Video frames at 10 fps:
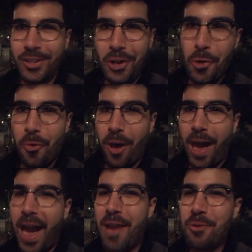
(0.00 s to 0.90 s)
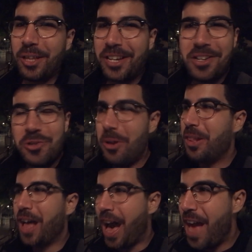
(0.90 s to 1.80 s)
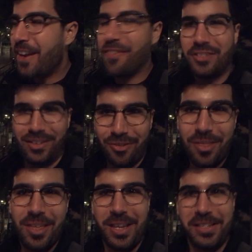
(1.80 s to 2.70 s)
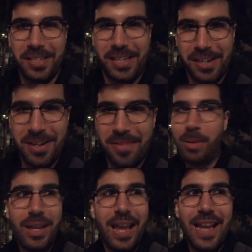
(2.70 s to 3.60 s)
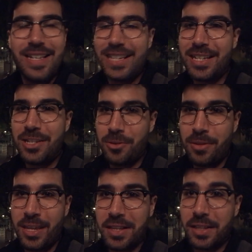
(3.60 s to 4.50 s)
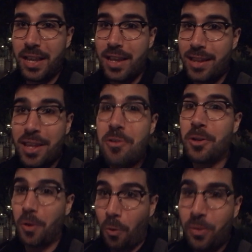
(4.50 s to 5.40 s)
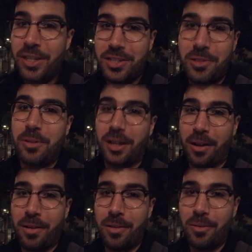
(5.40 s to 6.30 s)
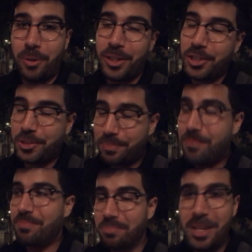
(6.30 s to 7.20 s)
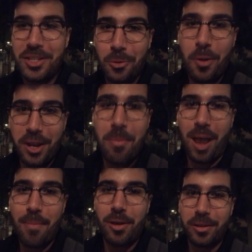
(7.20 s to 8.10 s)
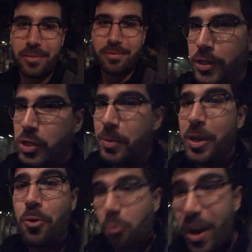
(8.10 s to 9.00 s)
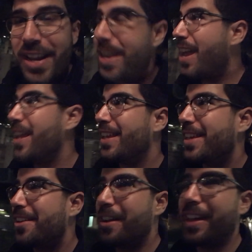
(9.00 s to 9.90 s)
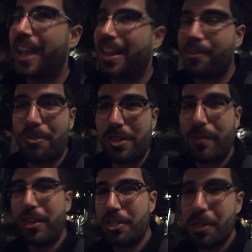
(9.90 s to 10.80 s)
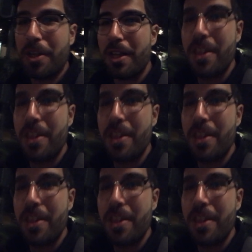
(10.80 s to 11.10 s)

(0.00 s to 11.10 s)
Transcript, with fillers: You know, I really didn't do a lot of different things here, but I did do things that you could only do here, which is a win in my book. So it's been a great night here at California Adventure.